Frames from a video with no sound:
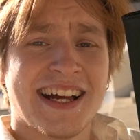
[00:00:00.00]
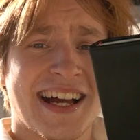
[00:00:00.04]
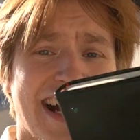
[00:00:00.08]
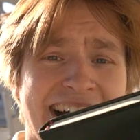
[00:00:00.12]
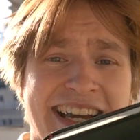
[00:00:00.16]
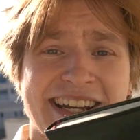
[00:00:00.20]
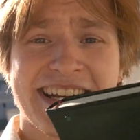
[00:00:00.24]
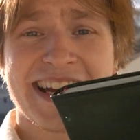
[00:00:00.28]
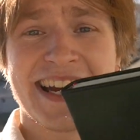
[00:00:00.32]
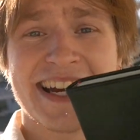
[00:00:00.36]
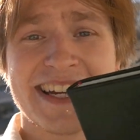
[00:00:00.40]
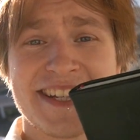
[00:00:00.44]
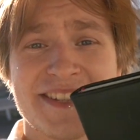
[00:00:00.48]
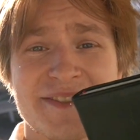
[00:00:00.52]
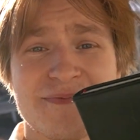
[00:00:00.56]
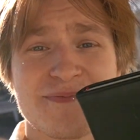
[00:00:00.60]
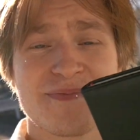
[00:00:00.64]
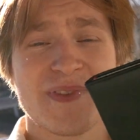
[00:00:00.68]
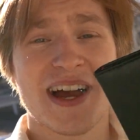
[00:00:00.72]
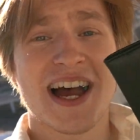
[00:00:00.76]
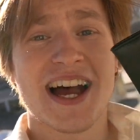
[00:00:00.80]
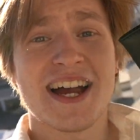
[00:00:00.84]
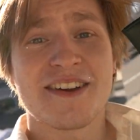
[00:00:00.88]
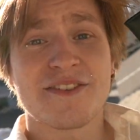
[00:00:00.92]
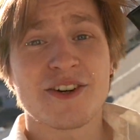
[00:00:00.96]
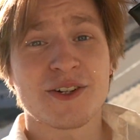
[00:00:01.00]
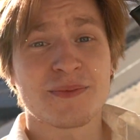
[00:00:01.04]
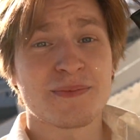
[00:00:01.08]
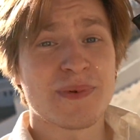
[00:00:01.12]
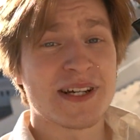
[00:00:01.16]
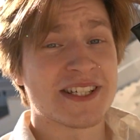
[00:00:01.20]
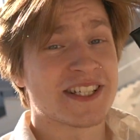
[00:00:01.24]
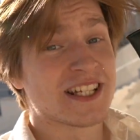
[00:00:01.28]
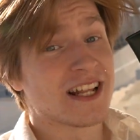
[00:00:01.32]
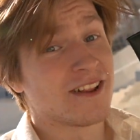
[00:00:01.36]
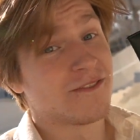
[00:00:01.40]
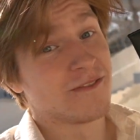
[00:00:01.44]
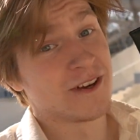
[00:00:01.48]
Hi guys, I've got
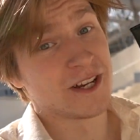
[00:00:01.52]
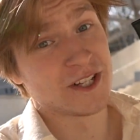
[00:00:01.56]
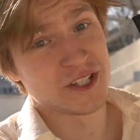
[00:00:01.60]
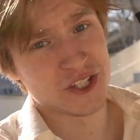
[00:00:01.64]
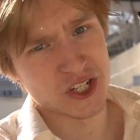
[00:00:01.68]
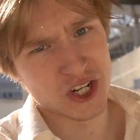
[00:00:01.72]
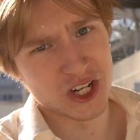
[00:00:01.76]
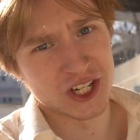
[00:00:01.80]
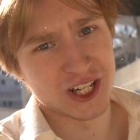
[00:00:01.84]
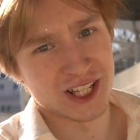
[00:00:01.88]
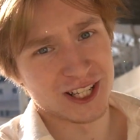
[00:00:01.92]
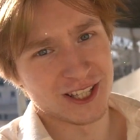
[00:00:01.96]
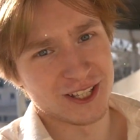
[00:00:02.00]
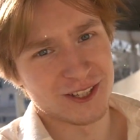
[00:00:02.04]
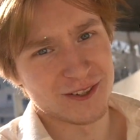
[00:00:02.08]
myself a journal.